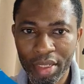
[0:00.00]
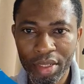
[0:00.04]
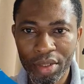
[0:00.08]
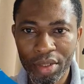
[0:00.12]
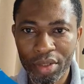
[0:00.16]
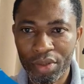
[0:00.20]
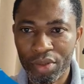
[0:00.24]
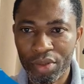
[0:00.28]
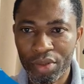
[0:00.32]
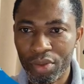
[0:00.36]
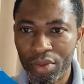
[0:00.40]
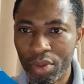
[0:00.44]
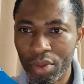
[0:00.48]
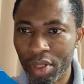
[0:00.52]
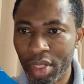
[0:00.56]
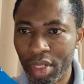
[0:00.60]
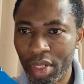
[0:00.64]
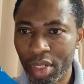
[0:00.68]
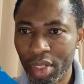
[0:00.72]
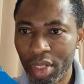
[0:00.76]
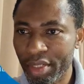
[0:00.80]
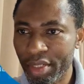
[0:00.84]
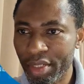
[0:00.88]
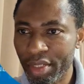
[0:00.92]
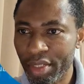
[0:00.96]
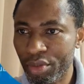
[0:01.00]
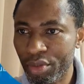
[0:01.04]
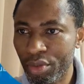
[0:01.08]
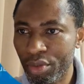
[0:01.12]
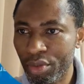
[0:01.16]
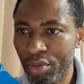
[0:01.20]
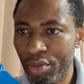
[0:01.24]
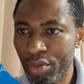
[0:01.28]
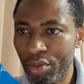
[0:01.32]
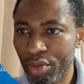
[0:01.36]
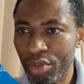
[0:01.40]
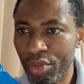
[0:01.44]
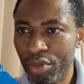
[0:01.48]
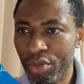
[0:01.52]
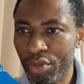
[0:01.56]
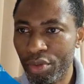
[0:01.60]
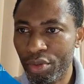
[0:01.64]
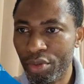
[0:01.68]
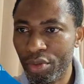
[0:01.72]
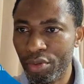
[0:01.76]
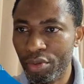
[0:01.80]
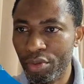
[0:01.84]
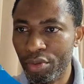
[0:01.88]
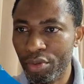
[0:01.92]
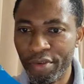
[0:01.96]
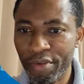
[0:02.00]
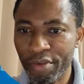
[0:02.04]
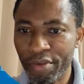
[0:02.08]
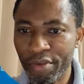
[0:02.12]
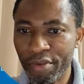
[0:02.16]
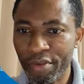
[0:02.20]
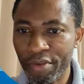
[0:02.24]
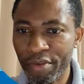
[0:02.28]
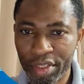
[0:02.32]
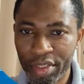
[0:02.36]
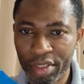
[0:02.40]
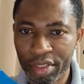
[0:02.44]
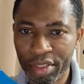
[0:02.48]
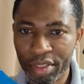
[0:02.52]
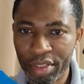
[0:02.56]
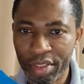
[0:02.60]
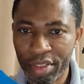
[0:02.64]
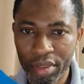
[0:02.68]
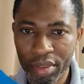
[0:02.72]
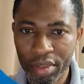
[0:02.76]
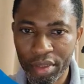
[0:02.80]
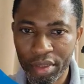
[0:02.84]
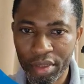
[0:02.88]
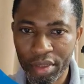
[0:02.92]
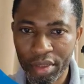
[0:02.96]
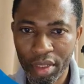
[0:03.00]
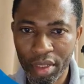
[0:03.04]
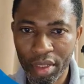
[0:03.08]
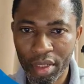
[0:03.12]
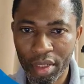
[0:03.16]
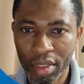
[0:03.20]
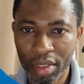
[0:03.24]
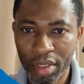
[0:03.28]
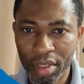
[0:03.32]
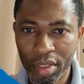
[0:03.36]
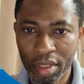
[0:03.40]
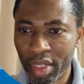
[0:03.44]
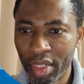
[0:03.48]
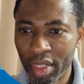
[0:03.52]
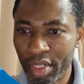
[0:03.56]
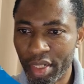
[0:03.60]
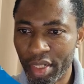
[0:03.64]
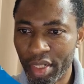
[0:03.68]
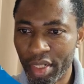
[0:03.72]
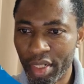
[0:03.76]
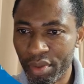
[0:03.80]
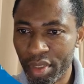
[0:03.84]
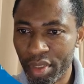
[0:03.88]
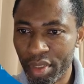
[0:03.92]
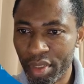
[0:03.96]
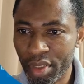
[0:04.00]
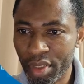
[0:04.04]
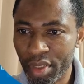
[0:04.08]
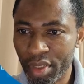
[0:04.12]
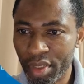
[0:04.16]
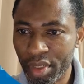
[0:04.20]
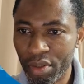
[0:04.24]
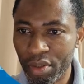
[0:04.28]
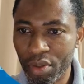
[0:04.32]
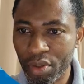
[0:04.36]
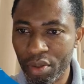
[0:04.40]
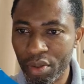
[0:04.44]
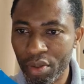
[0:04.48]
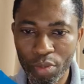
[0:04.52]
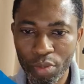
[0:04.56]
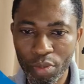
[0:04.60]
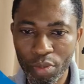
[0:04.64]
So all I need to do is to refresh, no, cancel this, go to my